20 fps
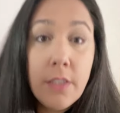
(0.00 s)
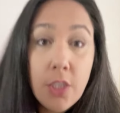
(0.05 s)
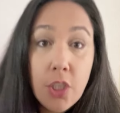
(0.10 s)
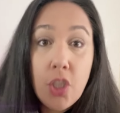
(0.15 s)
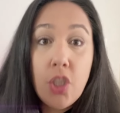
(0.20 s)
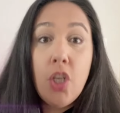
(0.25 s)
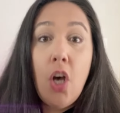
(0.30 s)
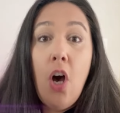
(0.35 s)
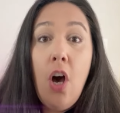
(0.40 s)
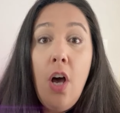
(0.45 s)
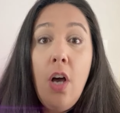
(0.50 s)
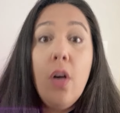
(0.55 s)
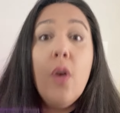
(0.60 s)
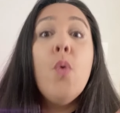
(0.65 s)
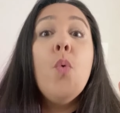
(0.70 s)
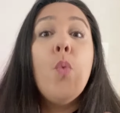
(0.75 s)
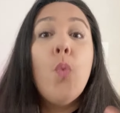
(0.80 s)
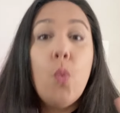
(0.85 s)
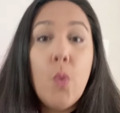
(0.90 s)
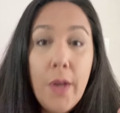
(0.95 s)
so
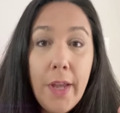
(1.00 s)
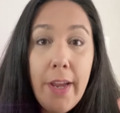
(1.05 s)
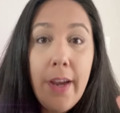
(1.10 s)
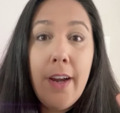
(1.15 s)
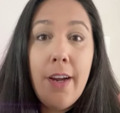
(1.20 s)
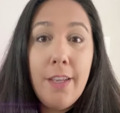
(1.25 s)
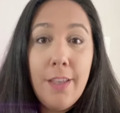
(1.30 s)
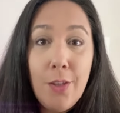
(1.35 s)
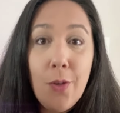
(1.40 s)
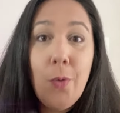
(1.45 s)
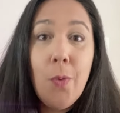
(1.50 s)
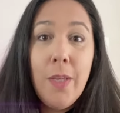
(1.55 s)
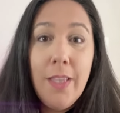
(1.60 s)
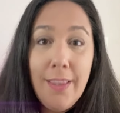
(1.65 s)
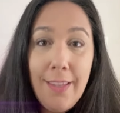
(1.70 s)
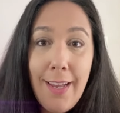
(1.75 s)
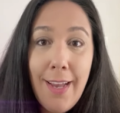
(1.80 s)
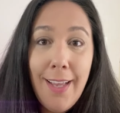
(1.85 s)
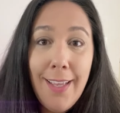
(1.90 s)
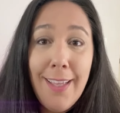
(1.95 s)
we're doing
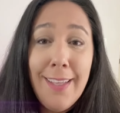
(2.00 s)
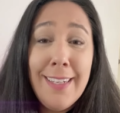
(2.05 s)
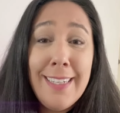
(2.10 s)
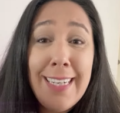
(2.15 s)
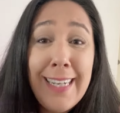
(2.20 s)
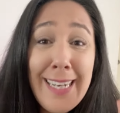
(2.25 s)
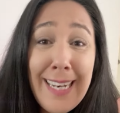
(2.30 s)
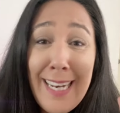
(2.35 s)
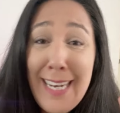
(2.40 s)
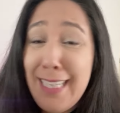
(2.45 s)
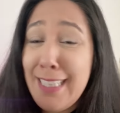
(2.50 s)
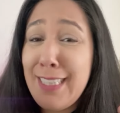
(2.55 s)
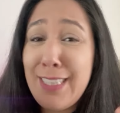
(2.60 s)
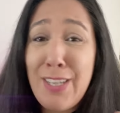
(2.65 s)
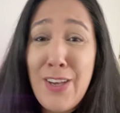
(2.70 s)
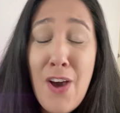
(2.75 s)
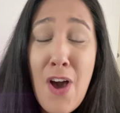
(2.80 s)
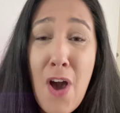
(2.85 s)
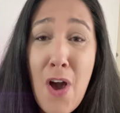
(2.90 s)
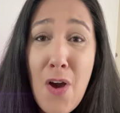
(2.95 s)
that. Let's
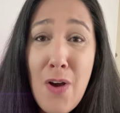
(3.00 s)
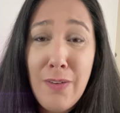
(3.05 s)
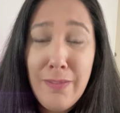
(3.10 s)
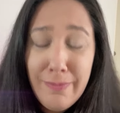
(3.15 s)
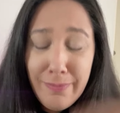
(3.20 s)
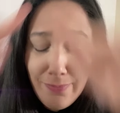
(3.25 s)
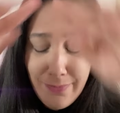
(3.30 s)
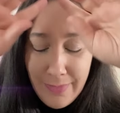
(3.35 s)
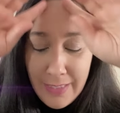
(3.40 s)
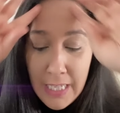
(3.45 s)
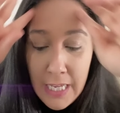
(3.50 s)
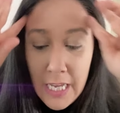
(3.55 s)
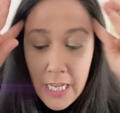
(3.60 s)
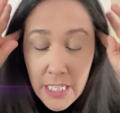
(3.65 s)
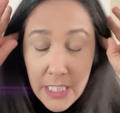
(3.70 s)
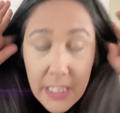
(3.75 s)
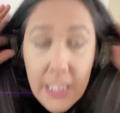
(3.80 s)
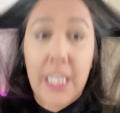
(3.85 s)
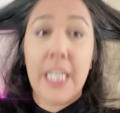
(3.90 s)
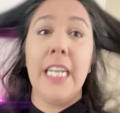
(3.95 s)
go.
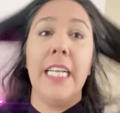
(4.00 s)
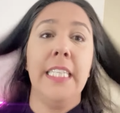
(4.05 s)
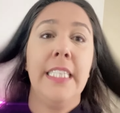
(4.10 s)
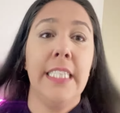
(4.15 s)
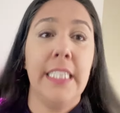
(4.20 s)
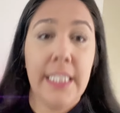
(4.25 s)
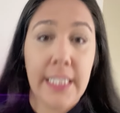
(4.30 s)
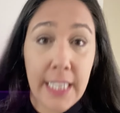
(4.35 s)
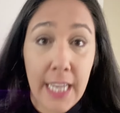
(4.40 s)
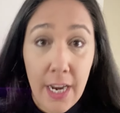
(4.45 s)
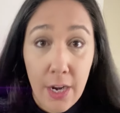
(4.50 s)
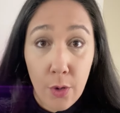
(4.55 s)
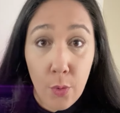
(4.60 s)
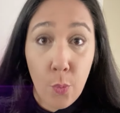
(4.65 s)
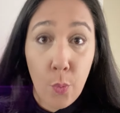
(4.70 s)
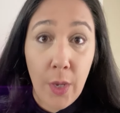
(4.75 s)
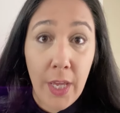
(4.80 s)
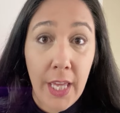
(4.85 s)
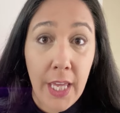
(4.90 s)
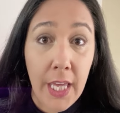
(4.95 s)
So let's
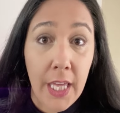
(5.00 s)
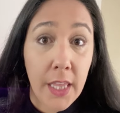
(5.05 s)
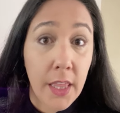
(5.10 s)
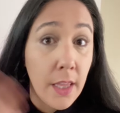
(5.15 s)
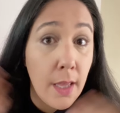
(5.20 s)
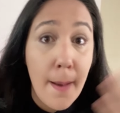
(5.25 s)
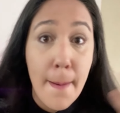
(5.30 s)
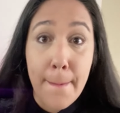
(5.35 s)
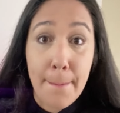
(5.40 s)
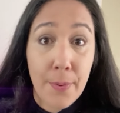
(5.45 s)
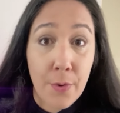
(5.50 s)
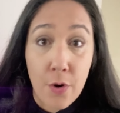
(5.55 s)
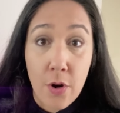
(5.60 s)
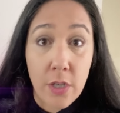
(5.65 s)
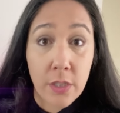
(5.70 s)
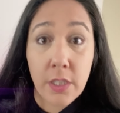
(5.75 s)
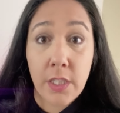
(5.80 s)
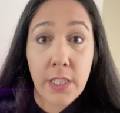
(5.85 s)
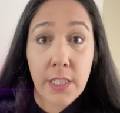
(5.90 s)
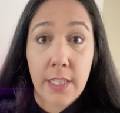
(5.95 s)
start with
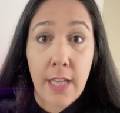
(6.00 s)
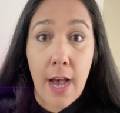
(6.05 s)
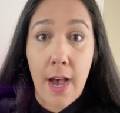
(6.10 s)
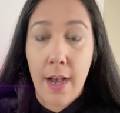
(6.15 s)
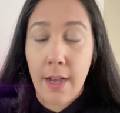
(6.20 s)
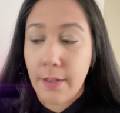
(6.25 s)
bronzer.